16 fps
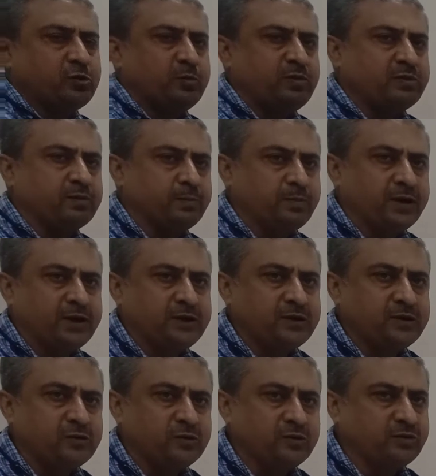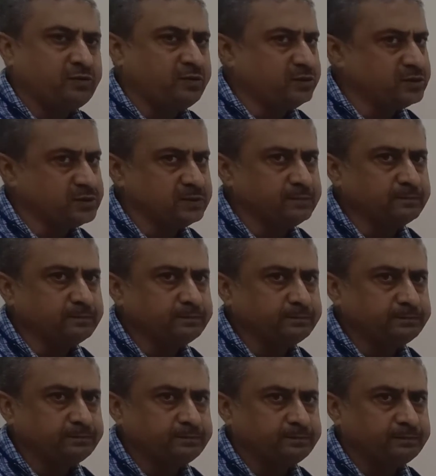to be supplied into the system,
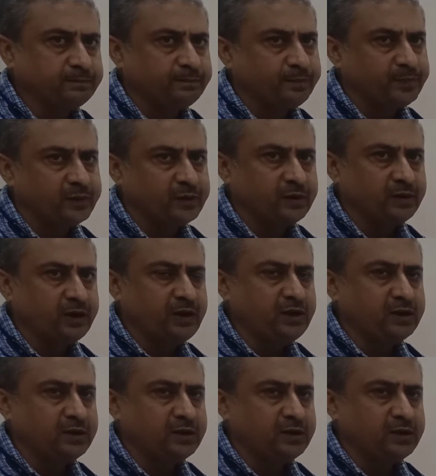right?